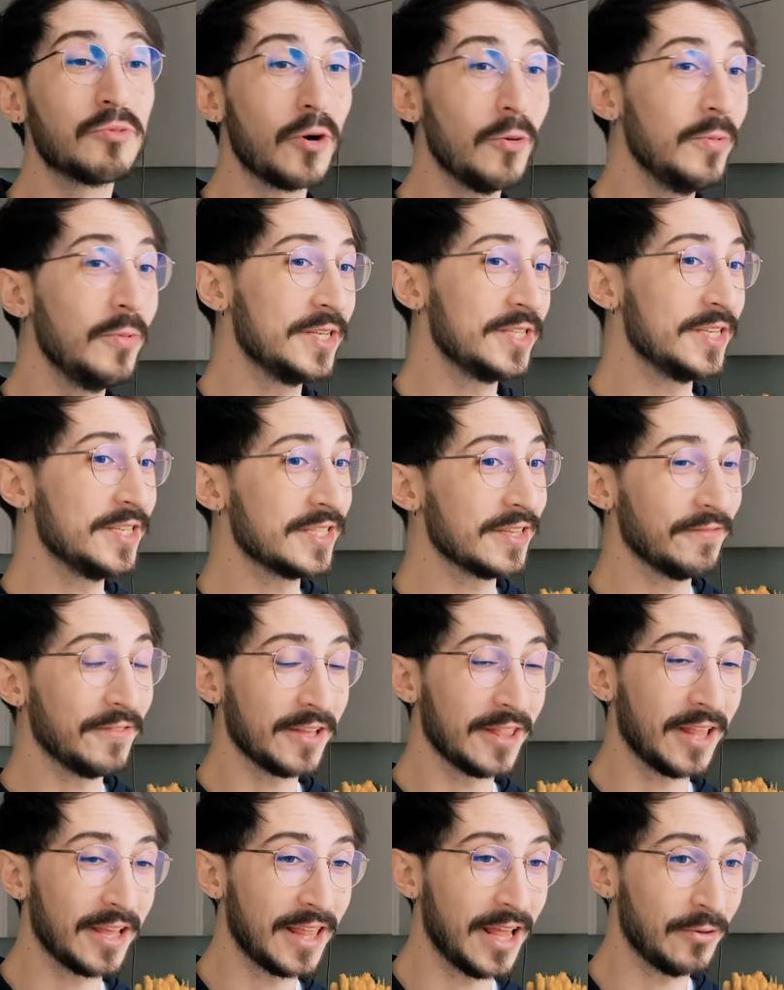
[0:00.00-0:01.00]
probably see
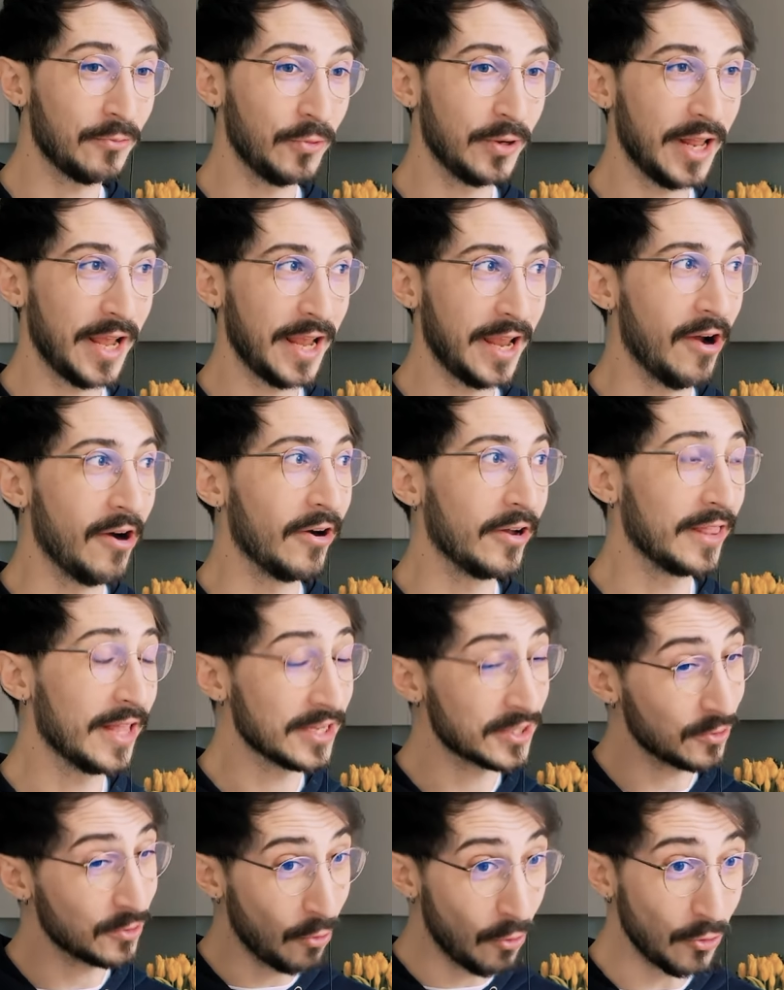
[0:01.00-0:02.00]
something like that with A I.
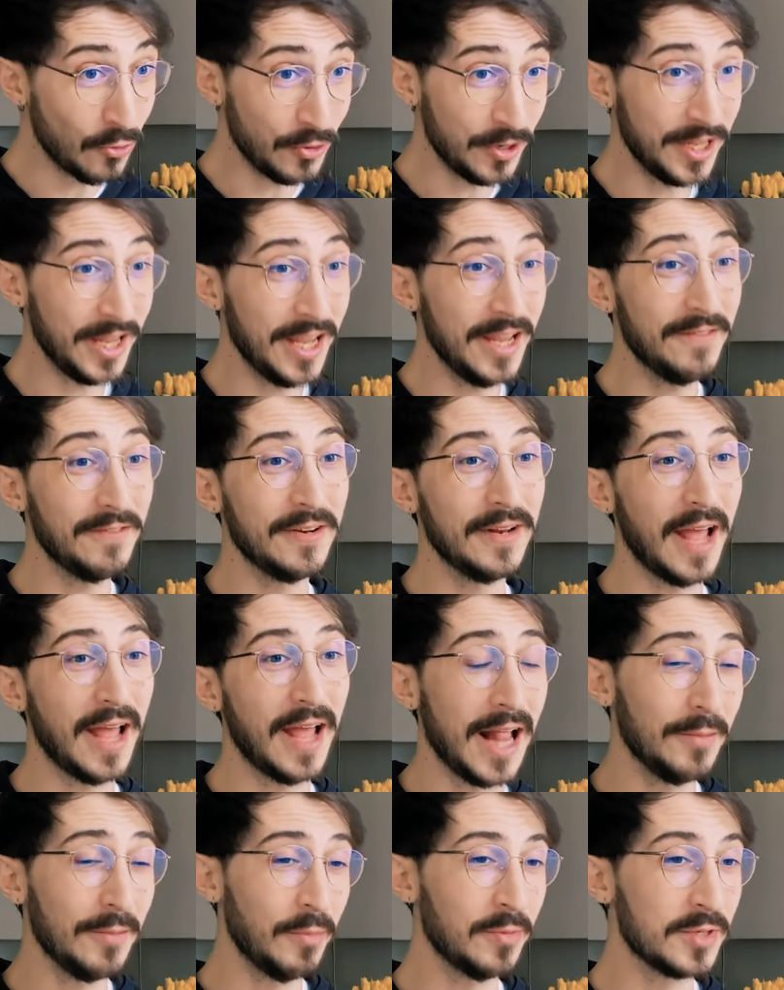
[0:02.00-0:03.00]
There's already even
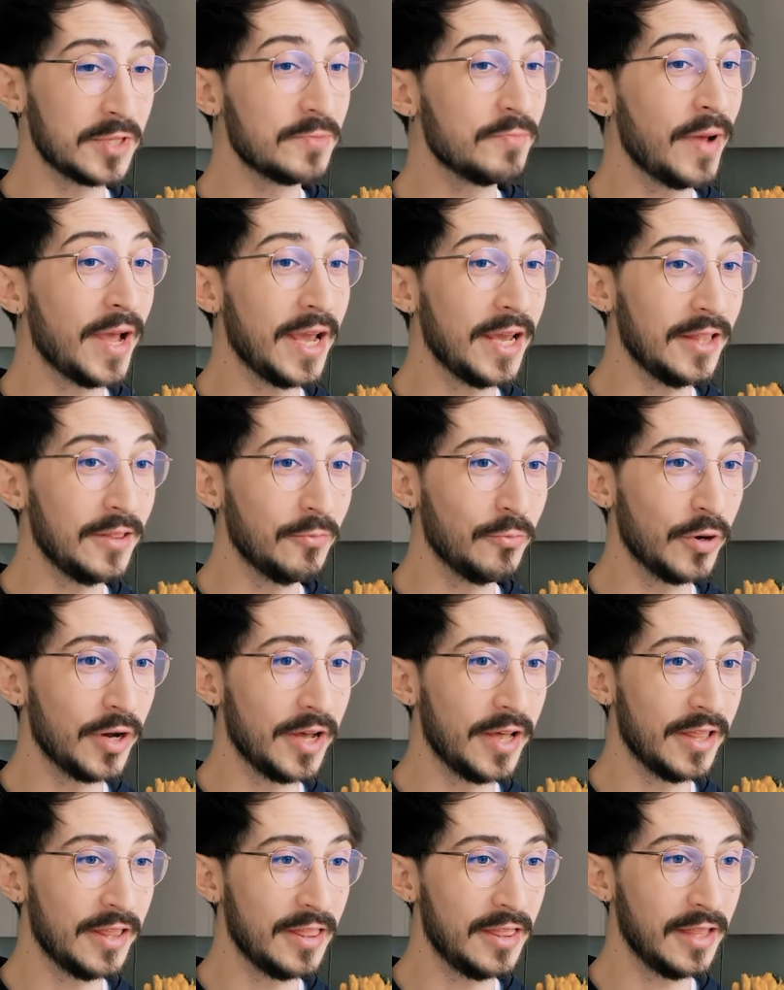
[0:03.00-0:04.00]
albums made
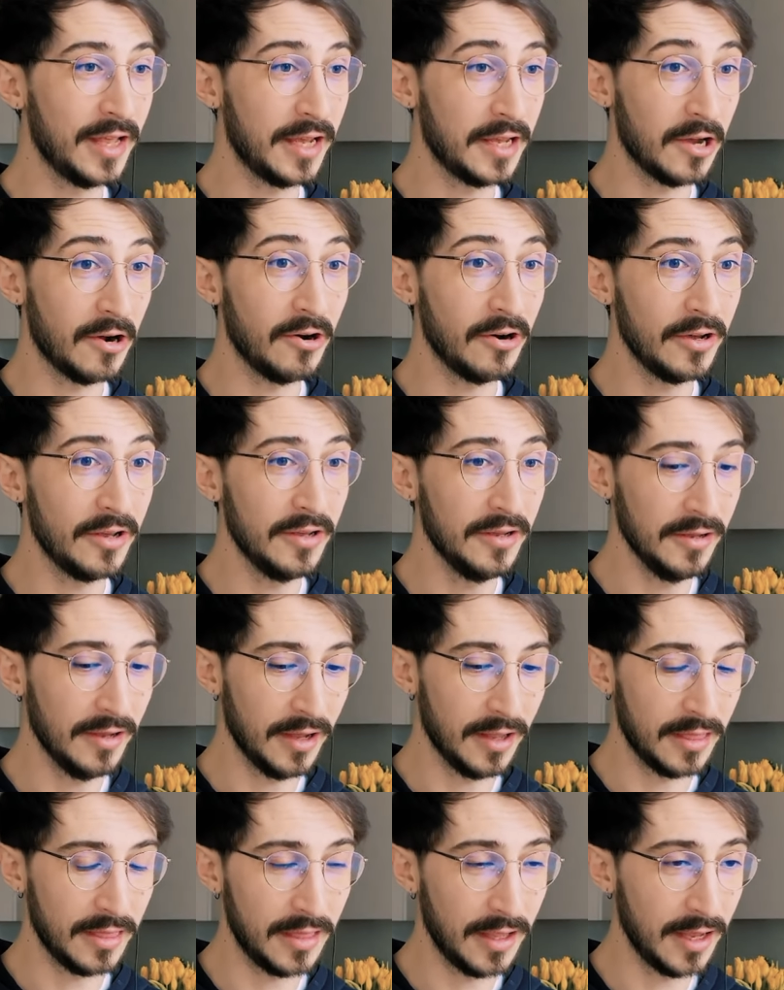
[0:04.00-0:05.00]
with A I.
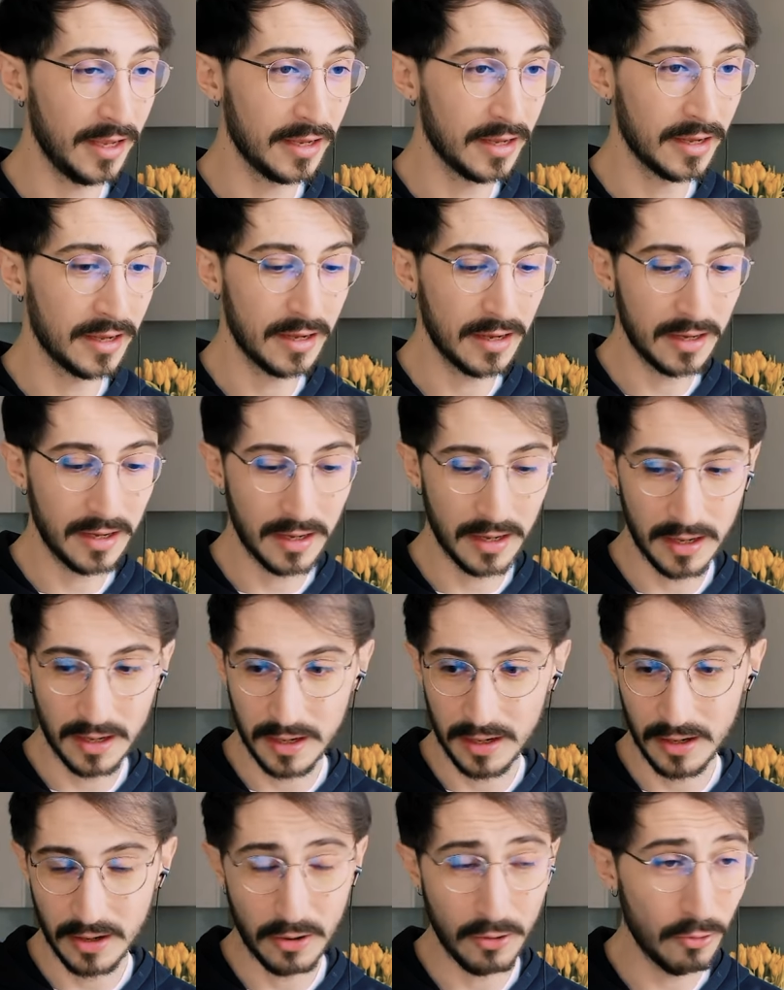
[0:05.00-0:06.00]
I think
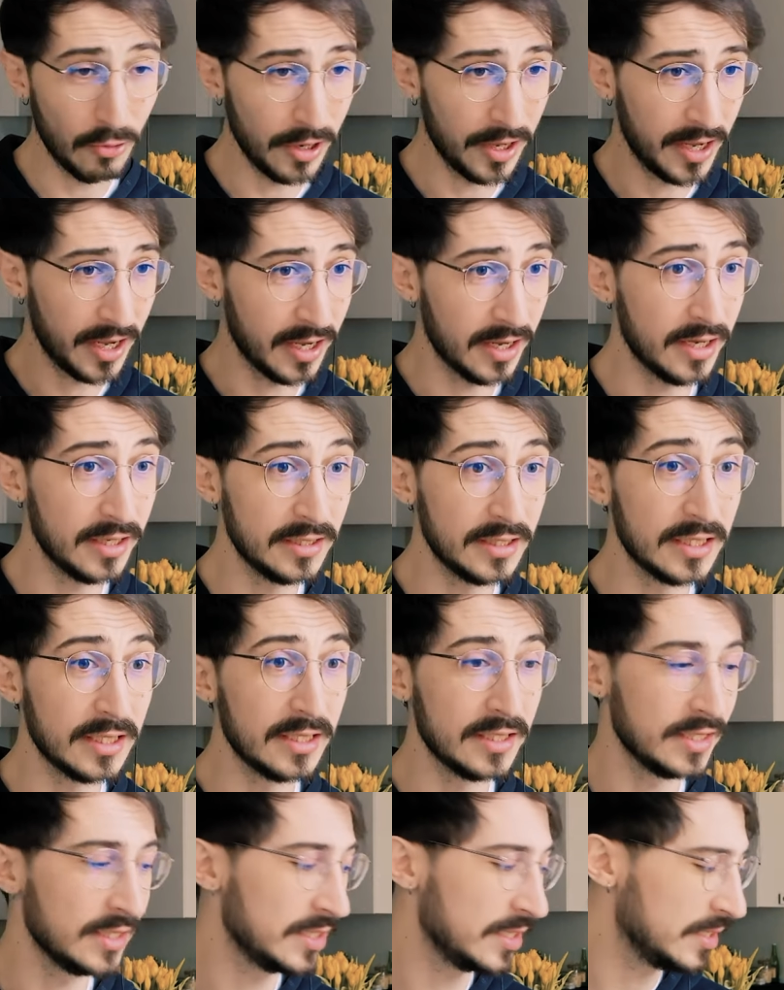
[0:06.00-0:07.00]
uh, Holly
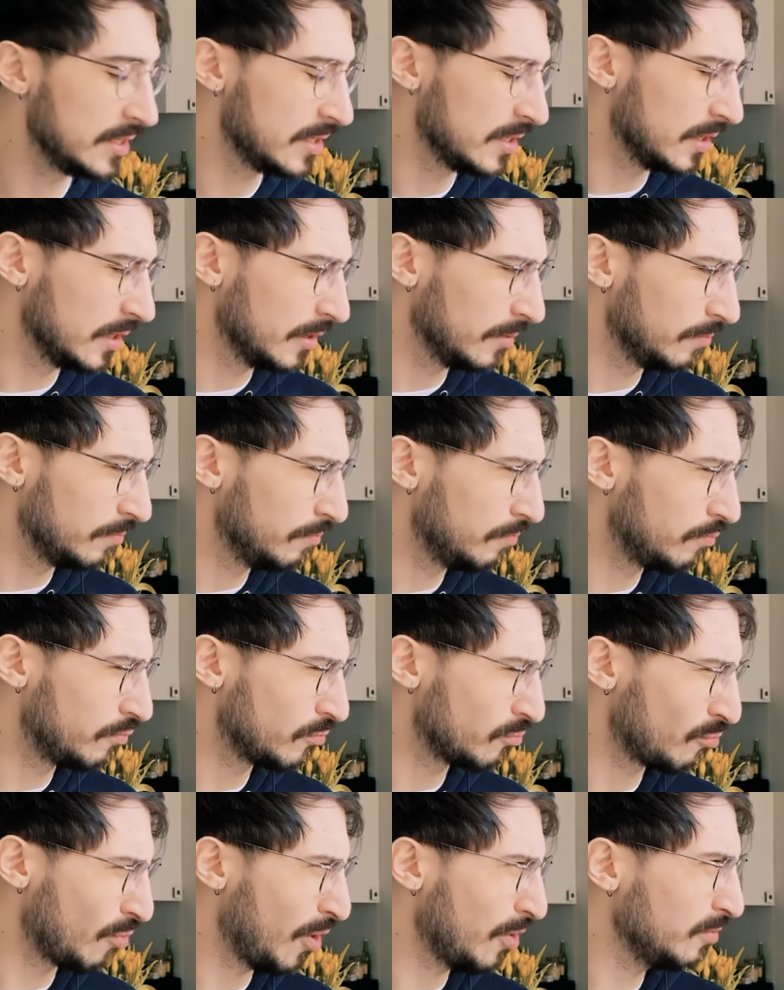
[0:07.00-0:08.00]
Herndon's uh,
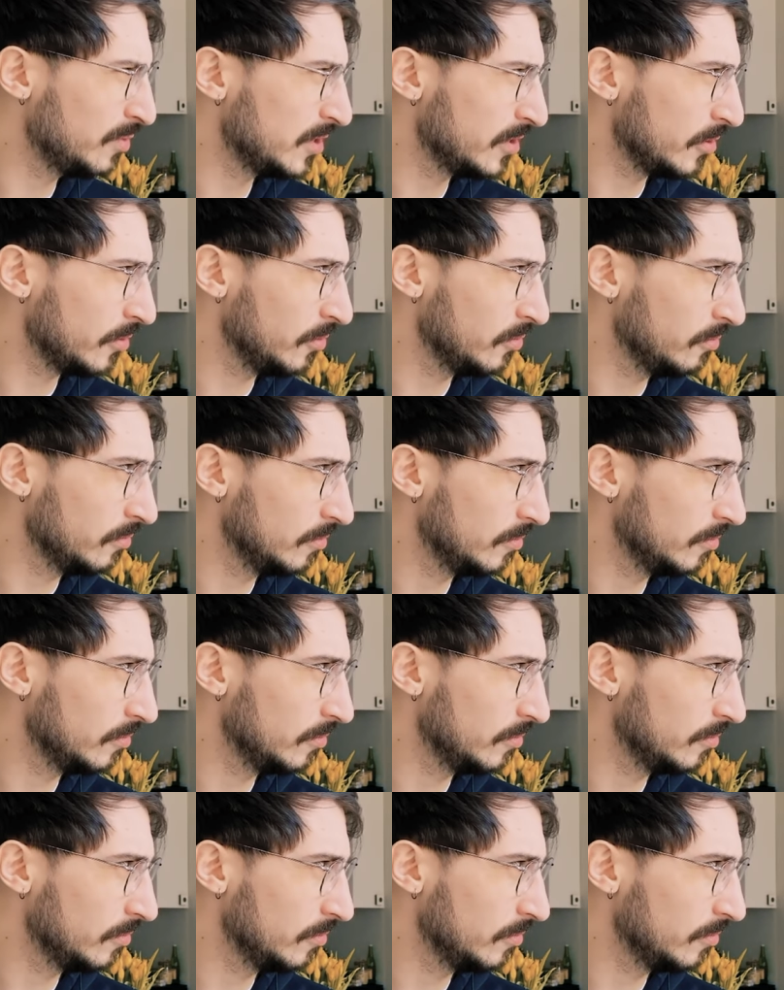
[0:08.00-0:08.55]
Proto,